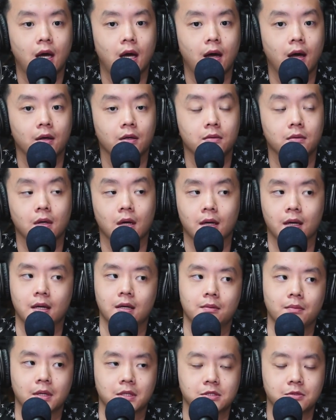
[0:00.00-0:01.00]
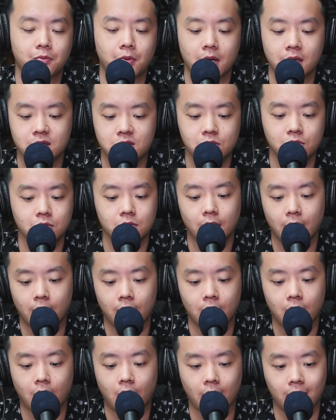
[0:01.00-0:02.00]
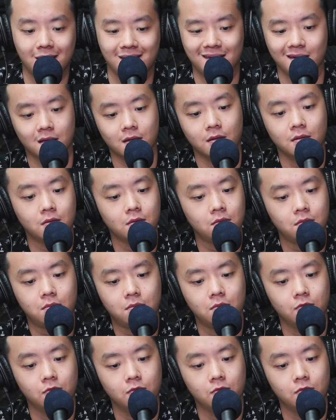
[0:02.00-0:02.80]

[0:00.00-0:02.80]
again, it might surprise you that I didn't